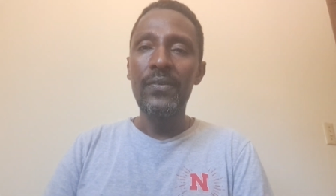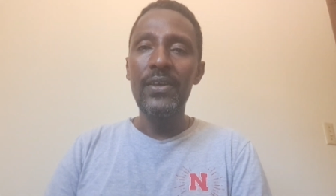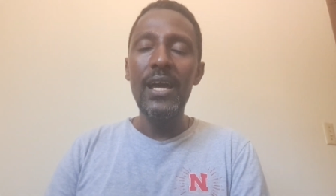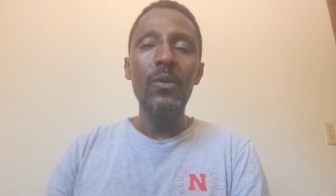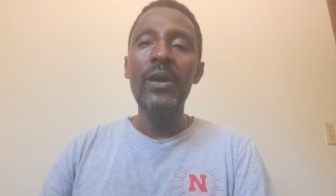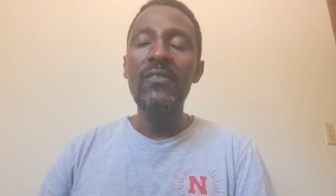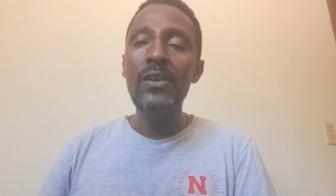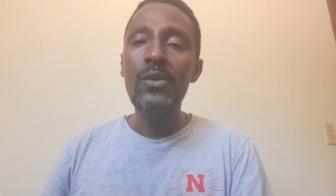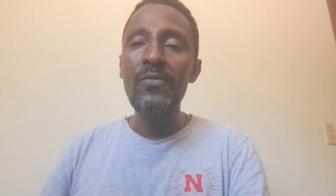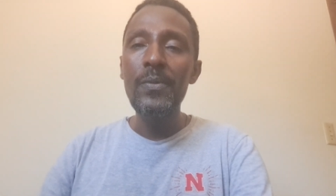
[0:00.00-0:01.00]
yeah we have a
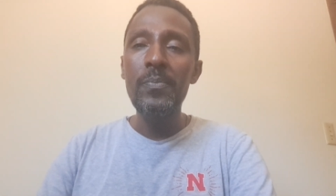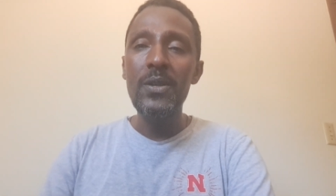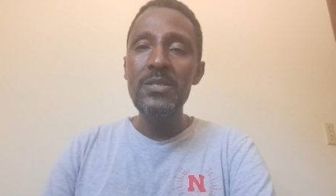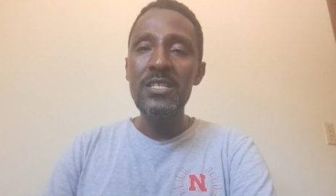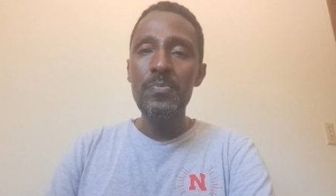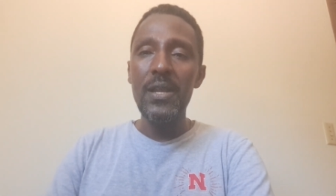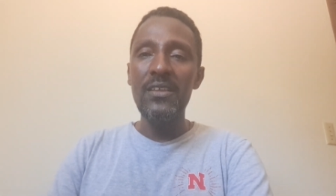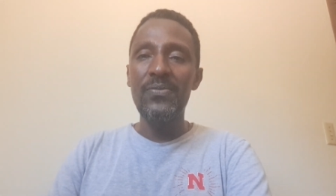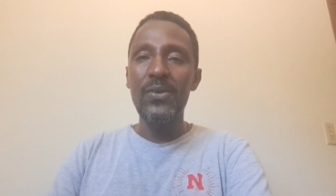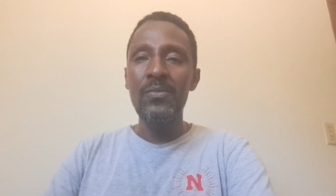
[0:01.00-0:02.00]
lot of people on this
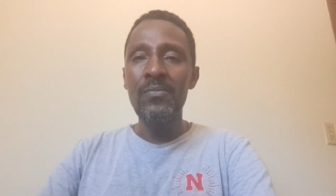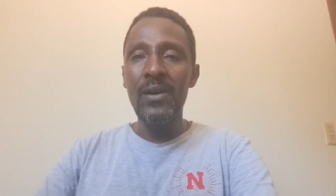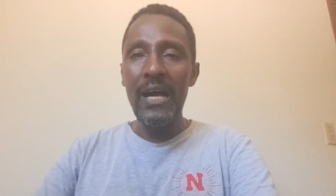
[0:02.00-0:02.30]
platform